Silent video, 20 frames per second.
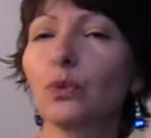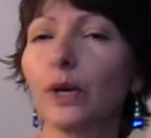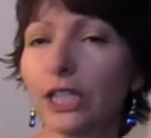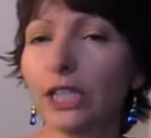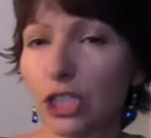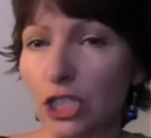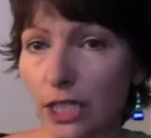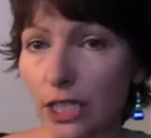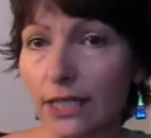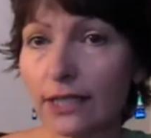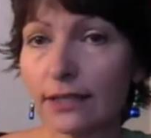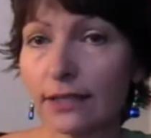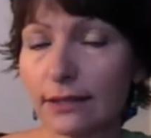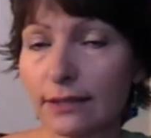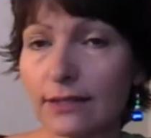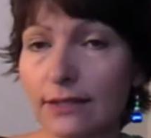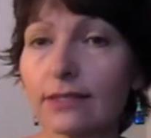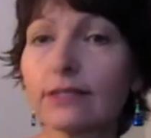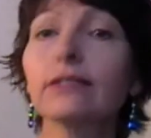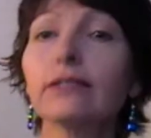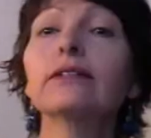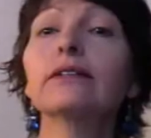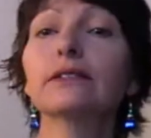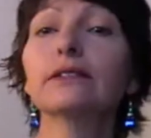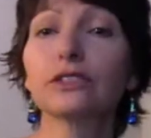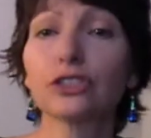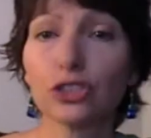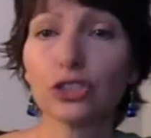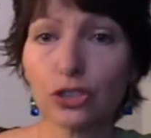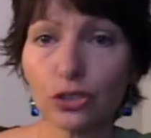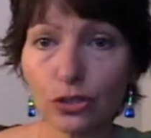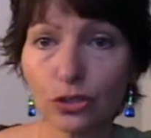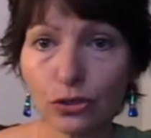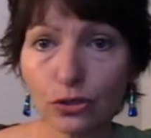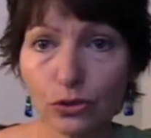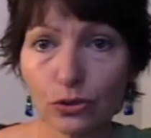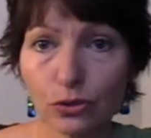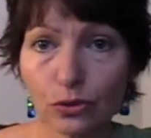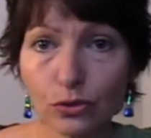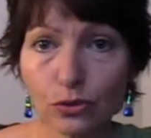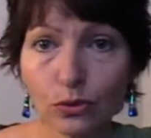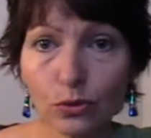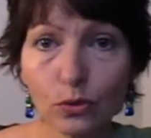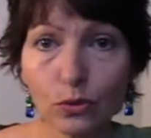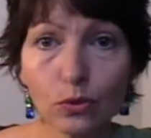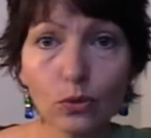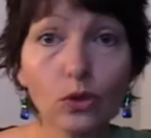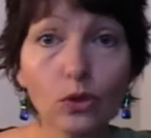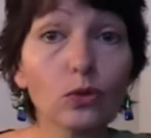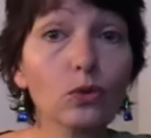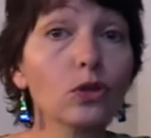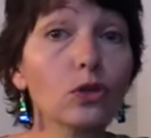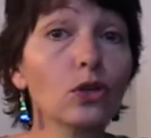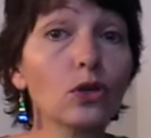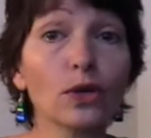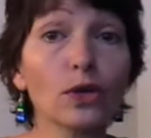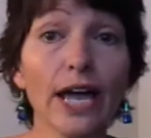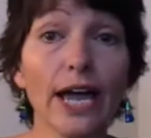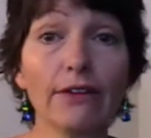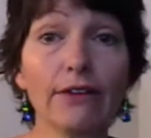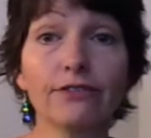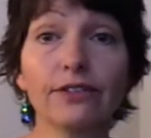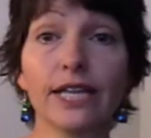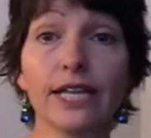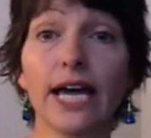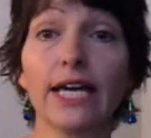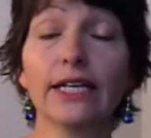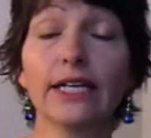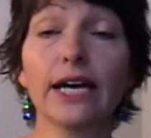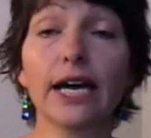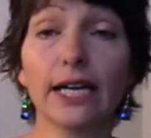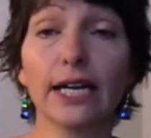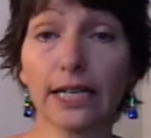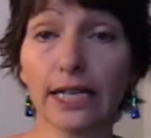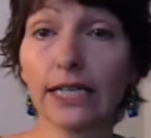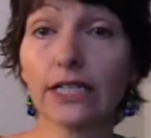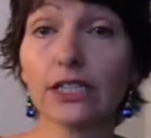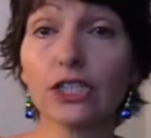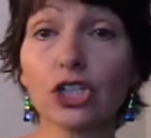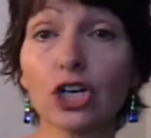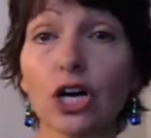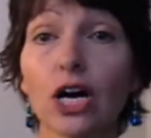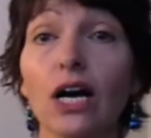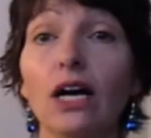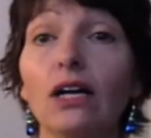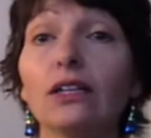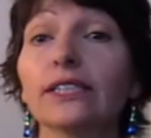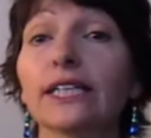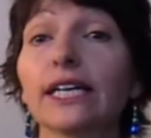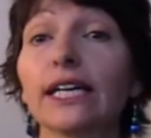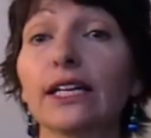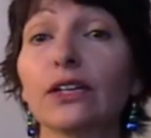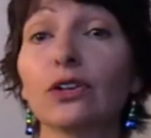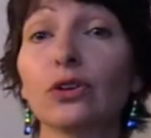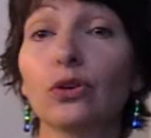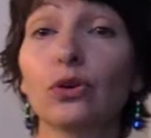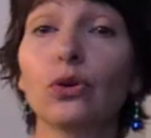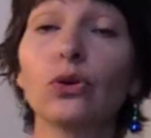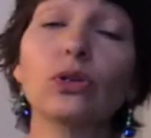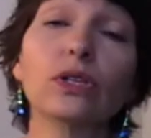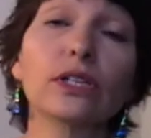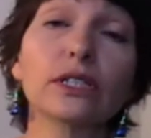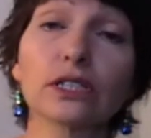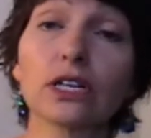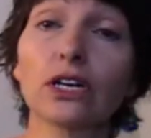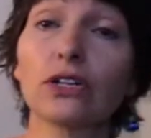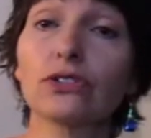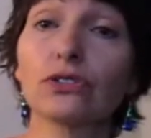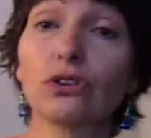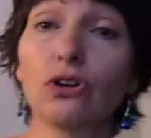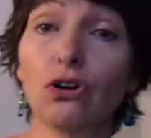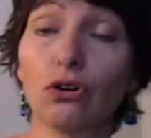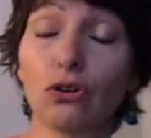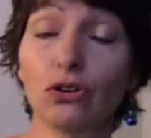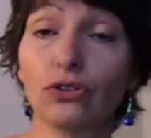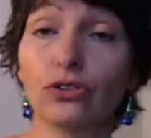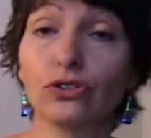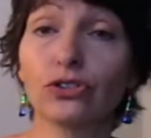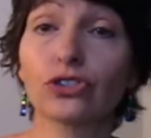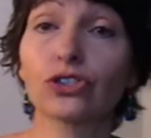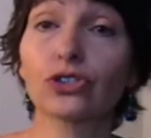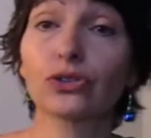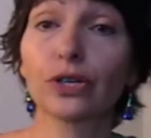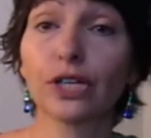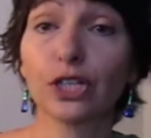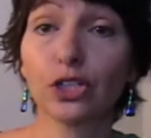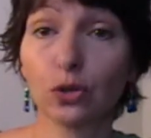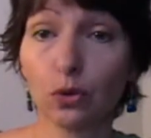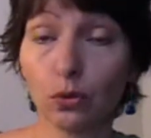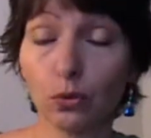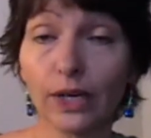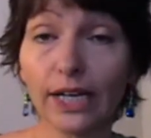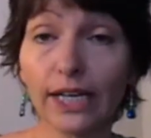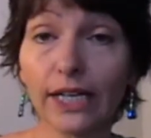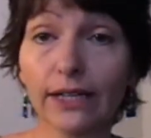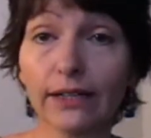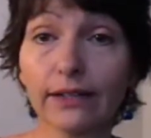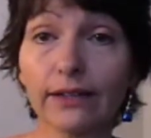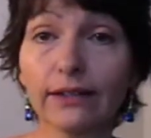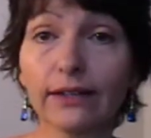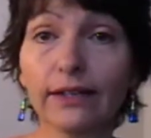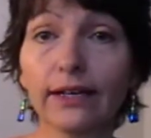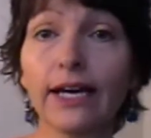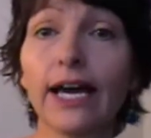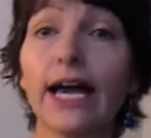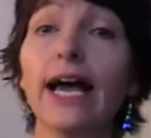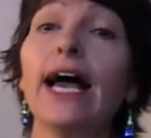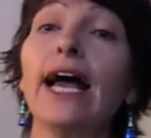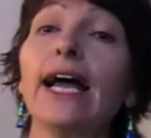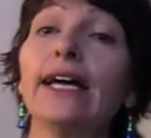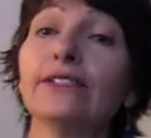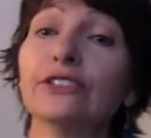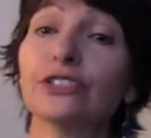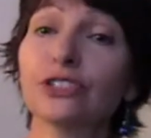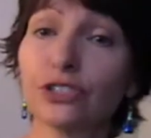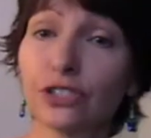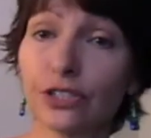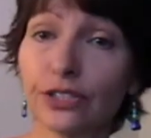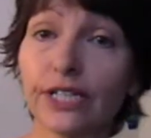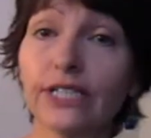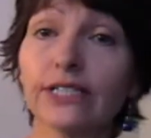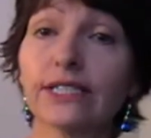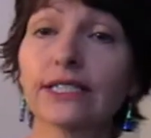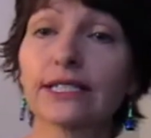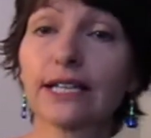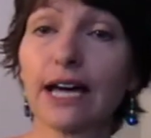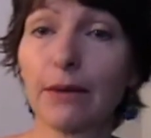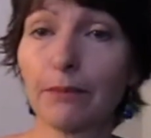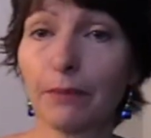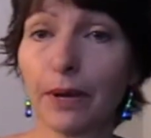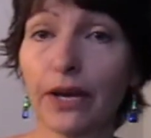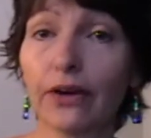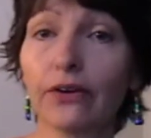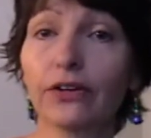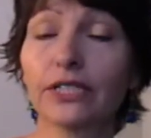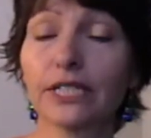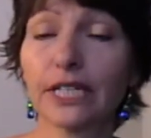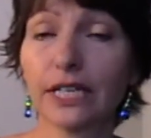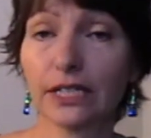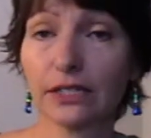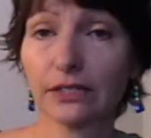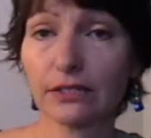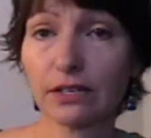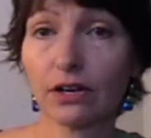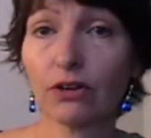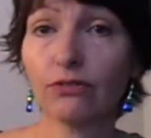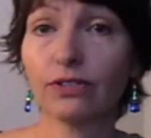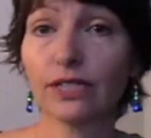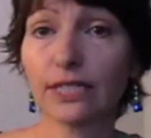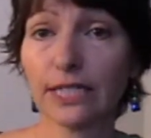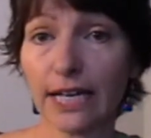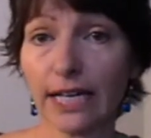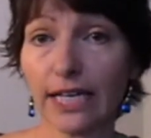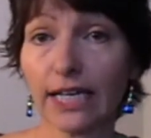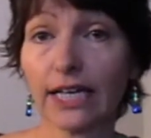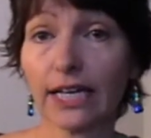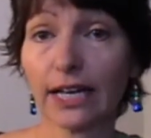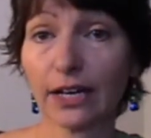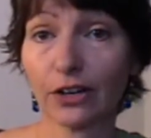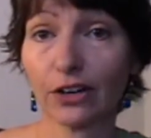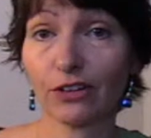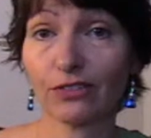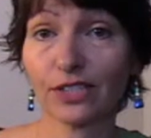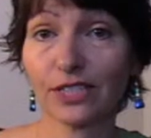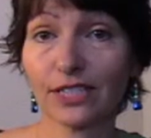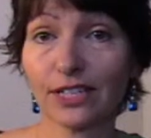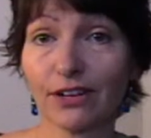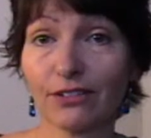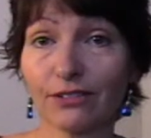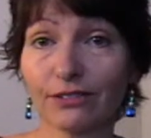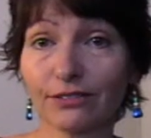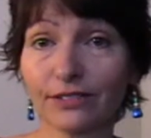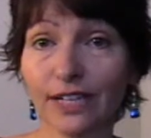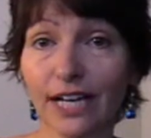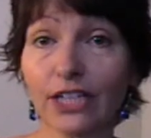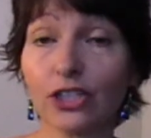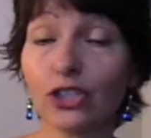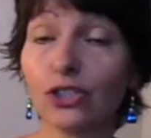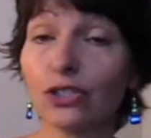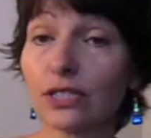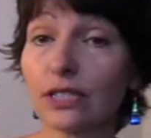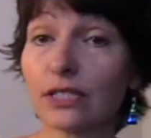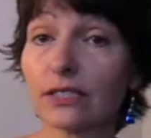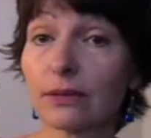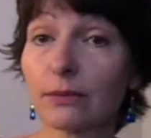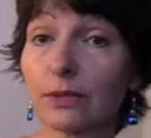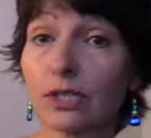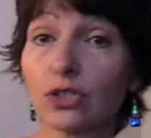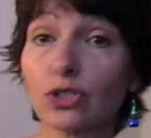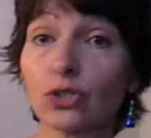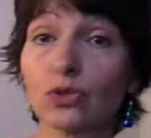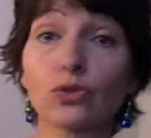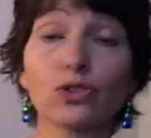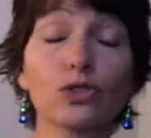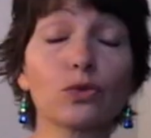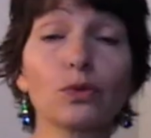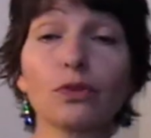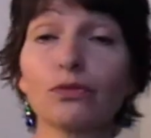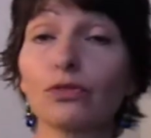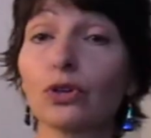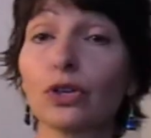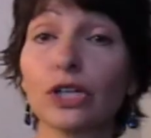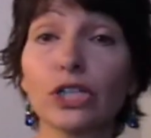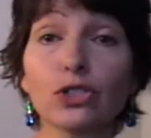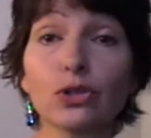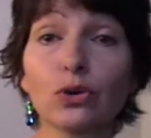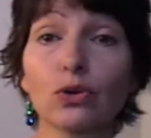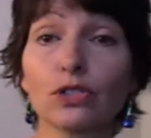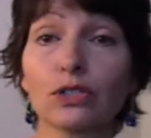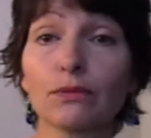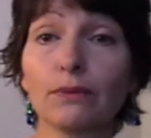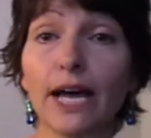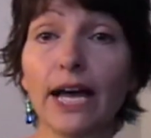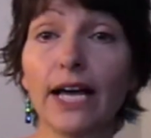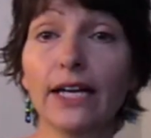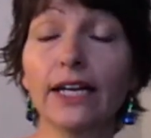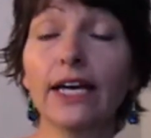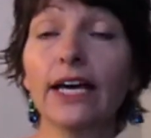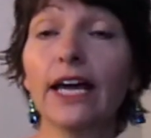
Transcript: which is to look out for that inner child in all that goes on during your week, and to then start parenting yourself and taking care of yourself and using some of the tools that we've already talked about.